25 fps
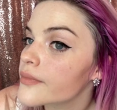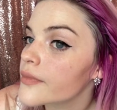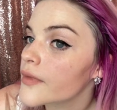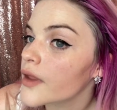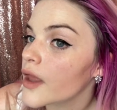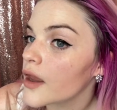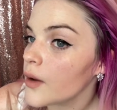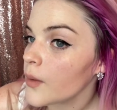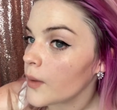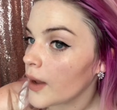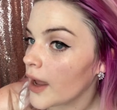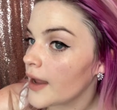
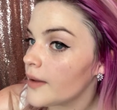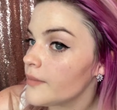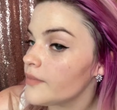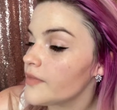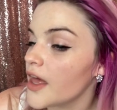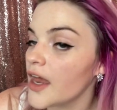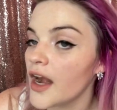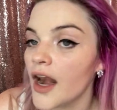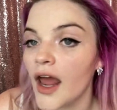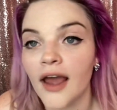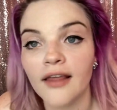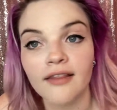Okay,
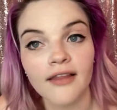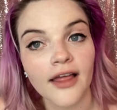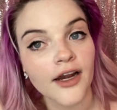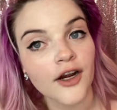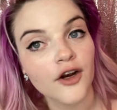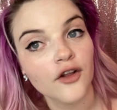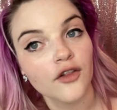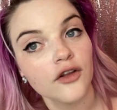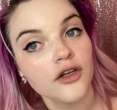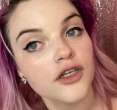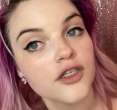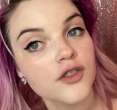that
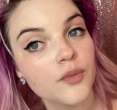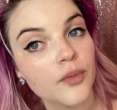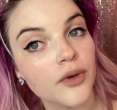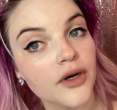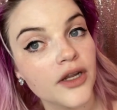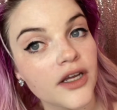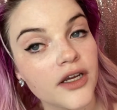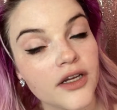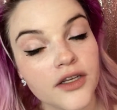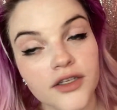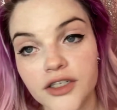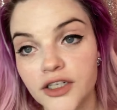eyeliner looks pretty
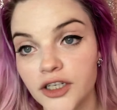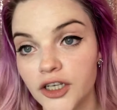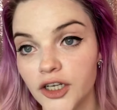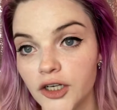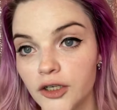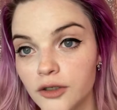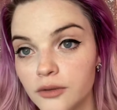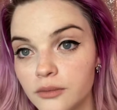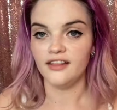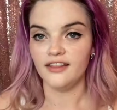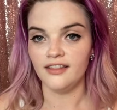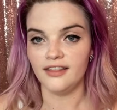good too.